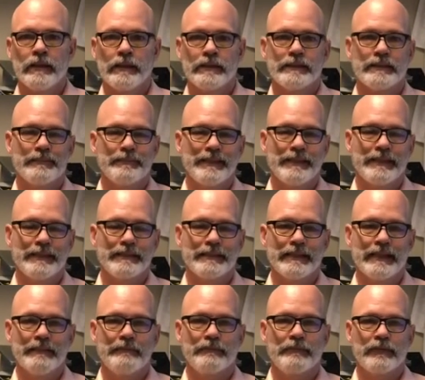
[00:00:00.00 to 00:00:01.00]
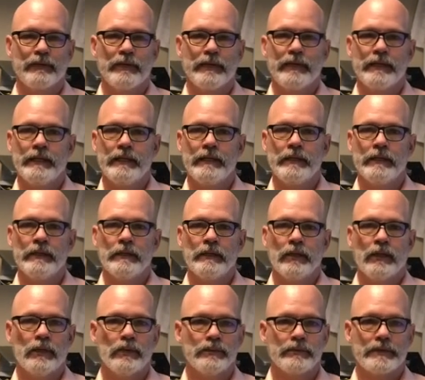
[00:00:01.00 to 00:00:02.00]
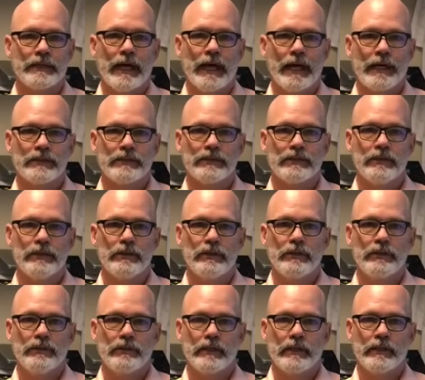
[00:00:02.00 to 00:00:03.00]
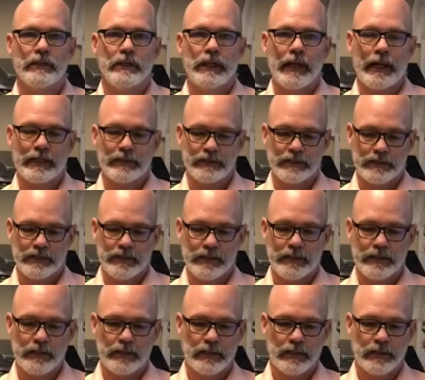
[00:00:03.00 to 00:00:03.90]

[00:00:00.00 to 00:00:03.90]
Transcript: something that's lint-free, old socks, you can actually